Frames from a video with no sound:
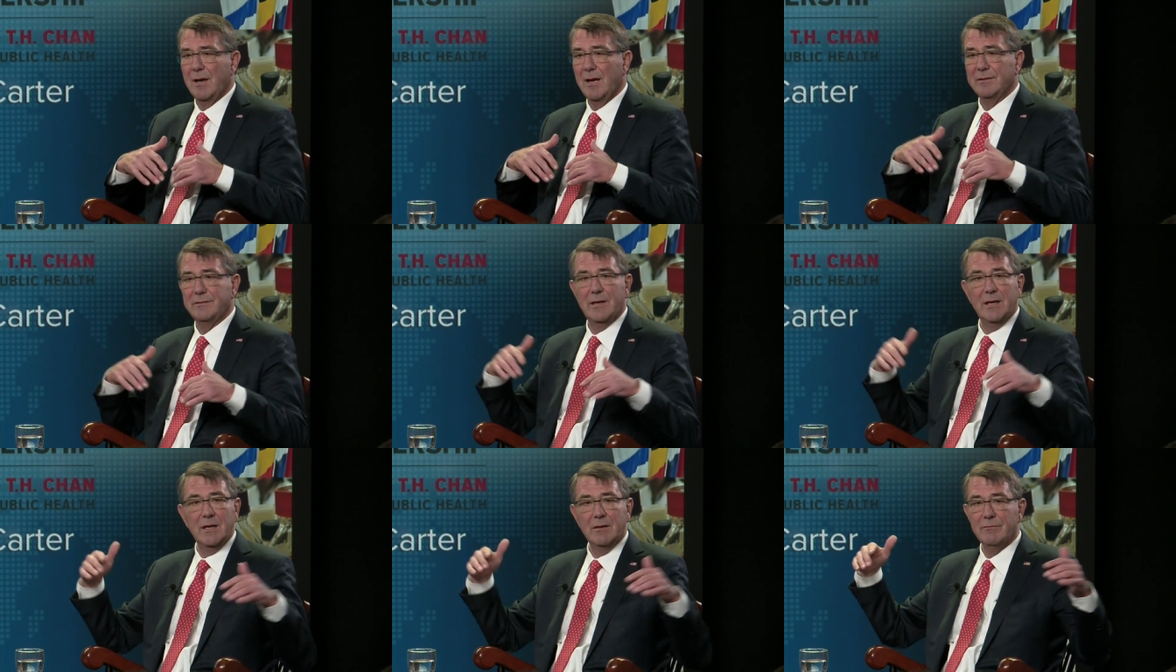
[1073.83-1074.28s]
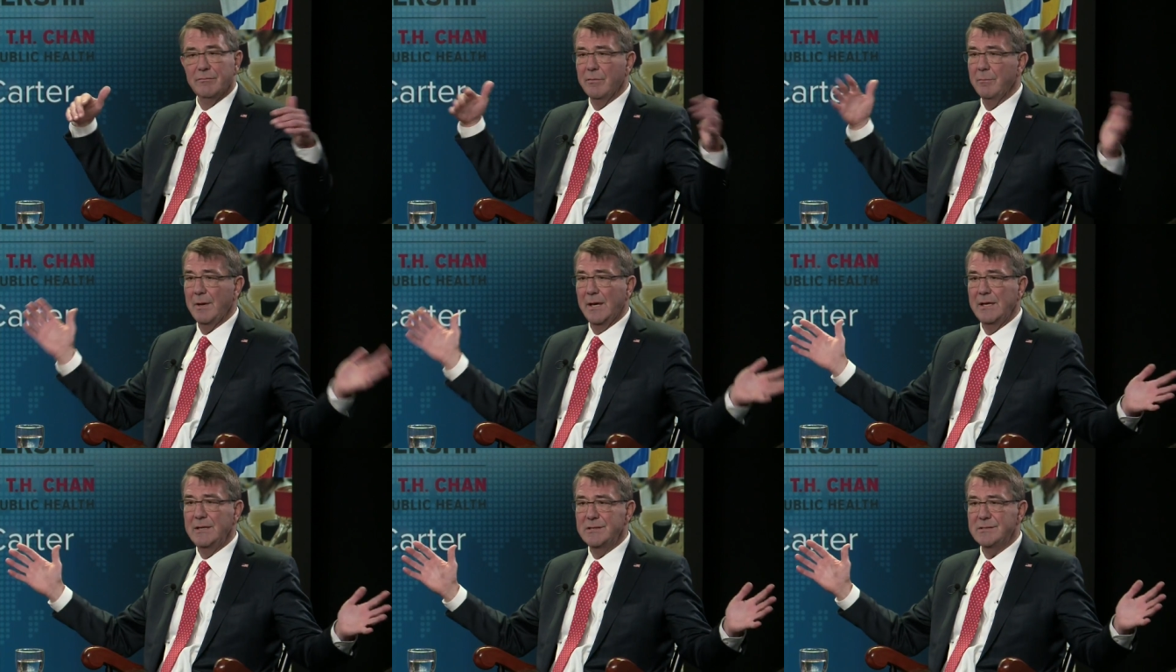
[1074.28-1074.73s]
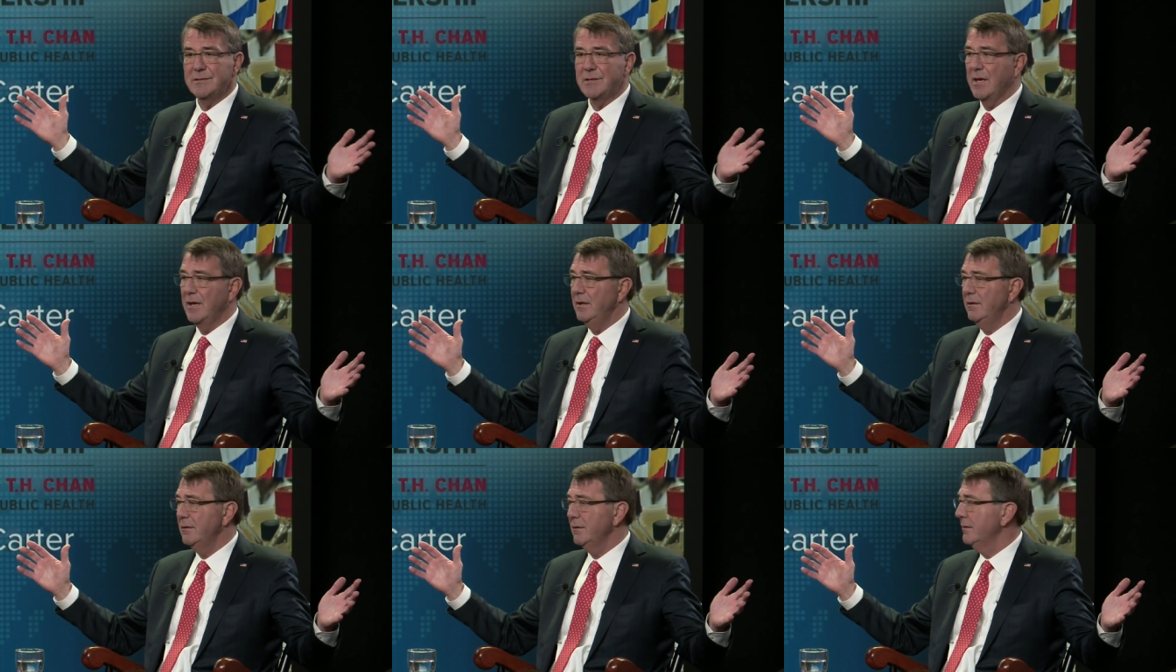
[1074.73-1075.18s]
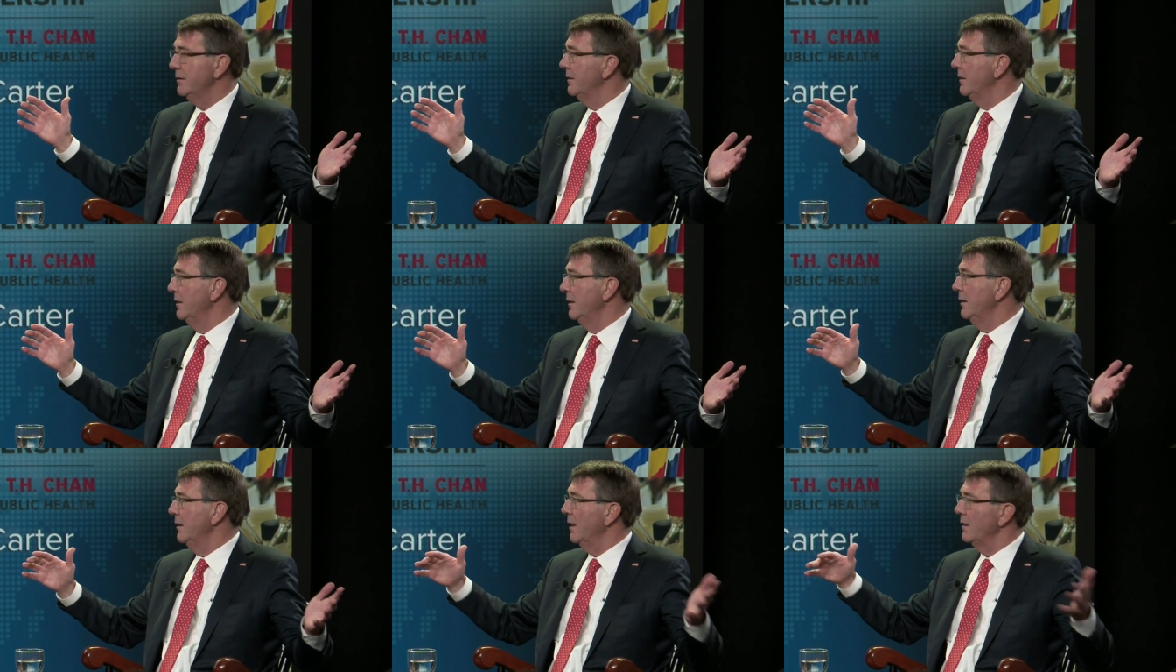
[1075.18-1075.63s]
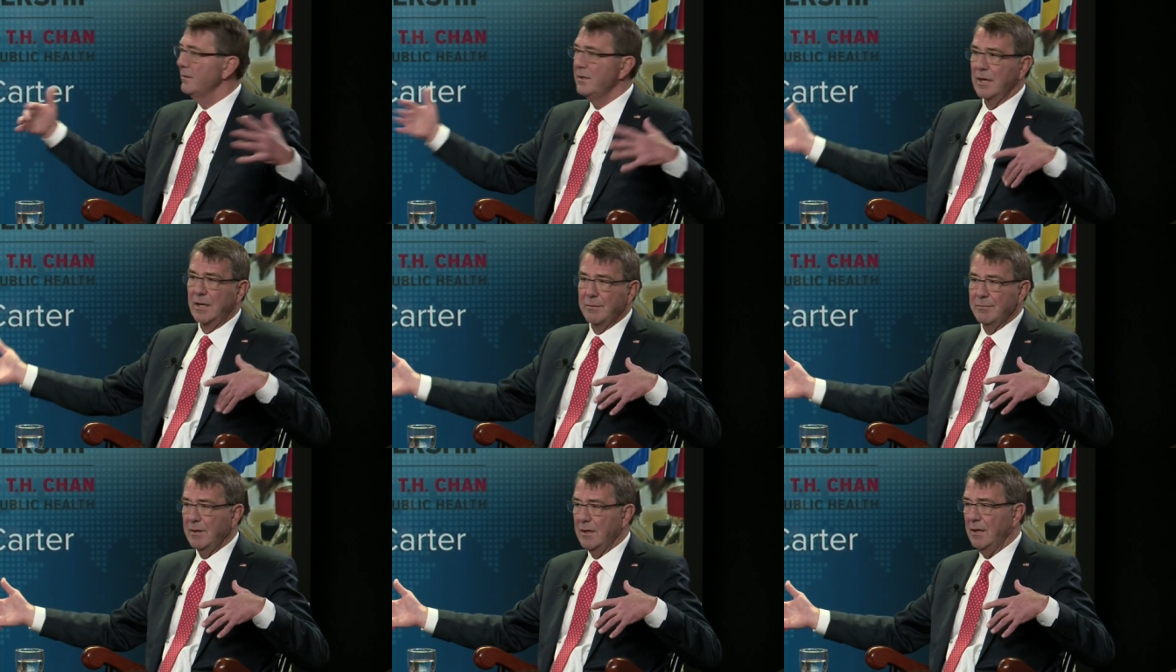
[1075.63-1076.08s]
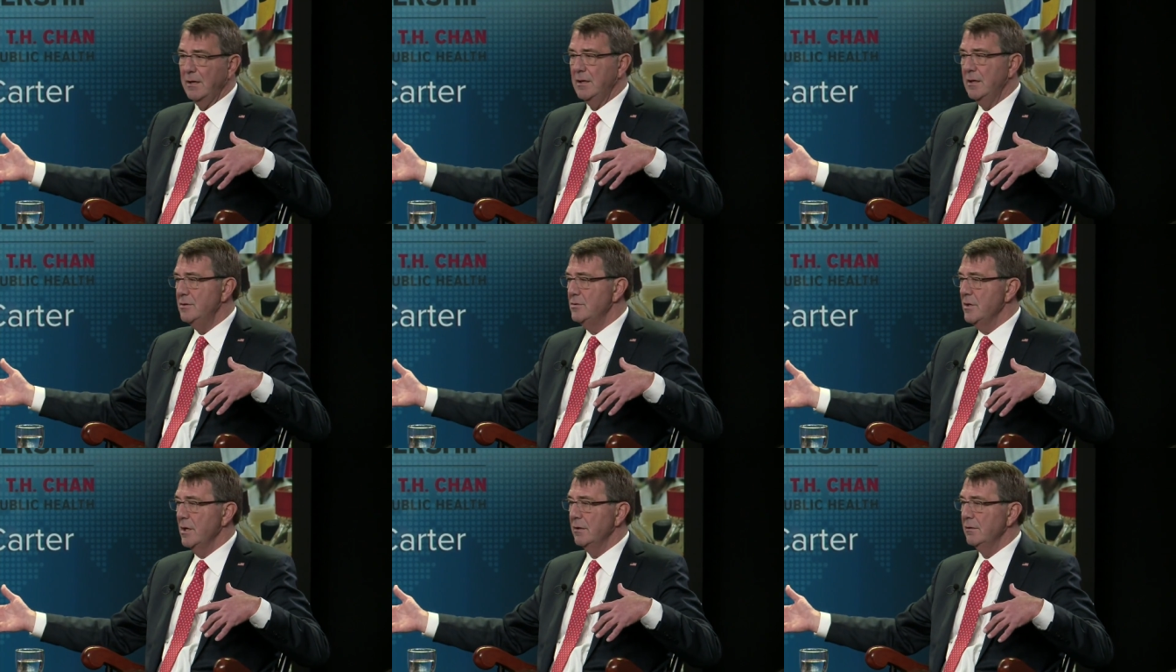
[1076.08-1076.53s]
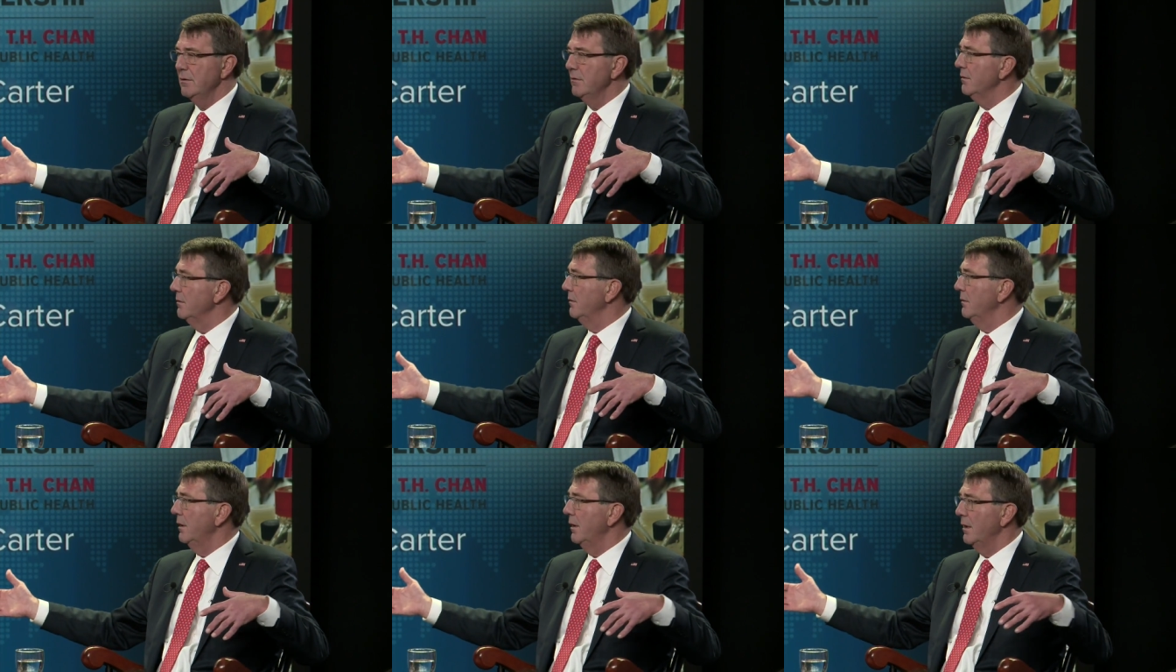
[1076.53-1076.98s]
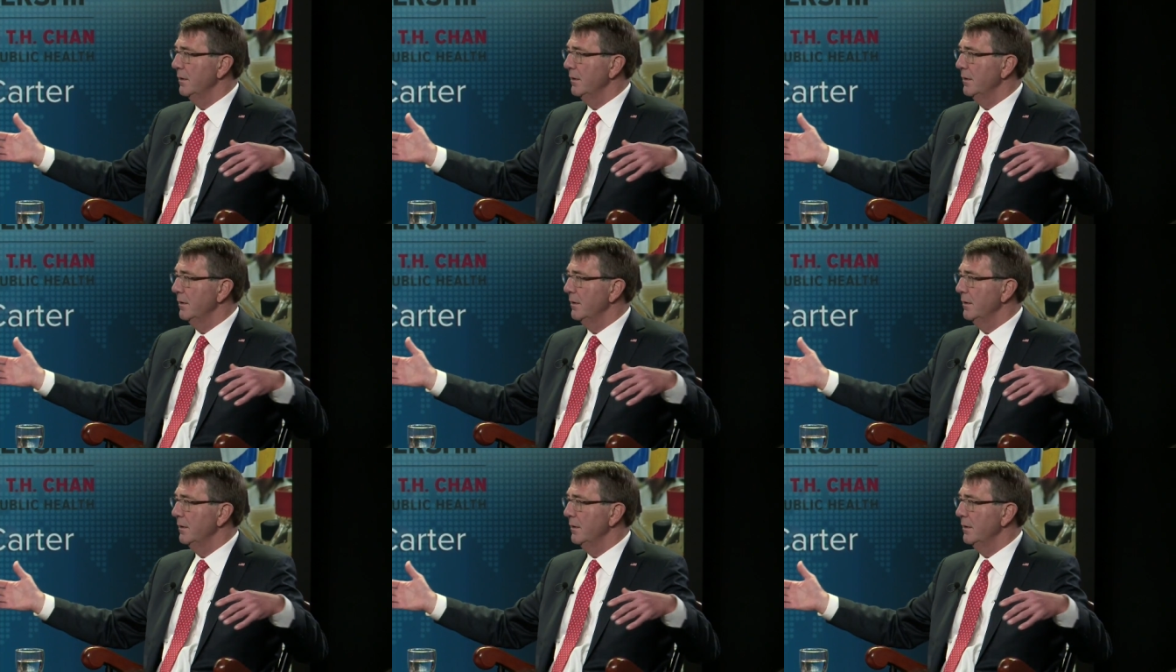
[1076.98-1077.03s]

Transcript: And I'll take them from any state, I'll take them in any gender,